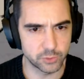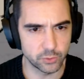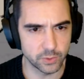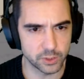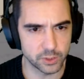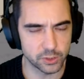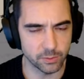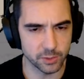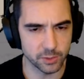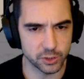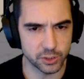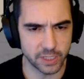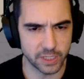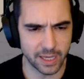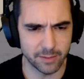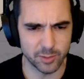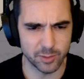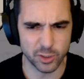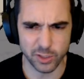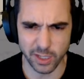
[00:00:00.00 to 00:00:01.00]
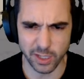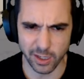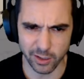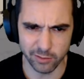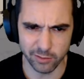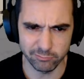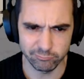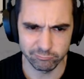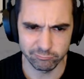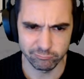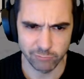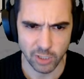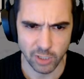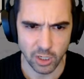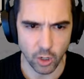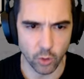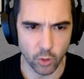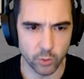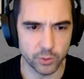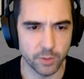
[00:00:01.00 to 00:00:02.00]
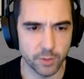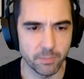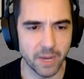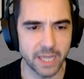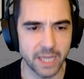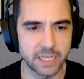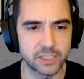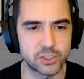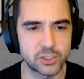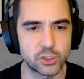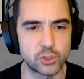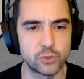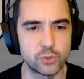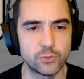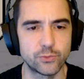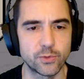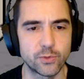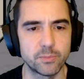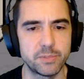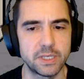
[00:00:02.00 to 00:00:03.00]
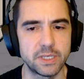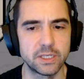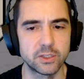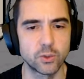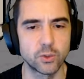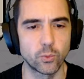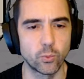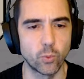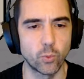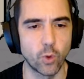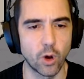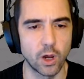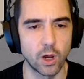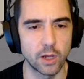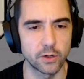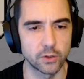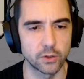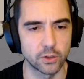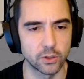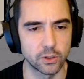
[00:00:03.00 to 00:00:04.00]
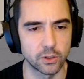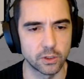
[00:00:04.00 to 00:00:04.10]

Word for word: doing so much damage there. Oh, the minus two from being in the water.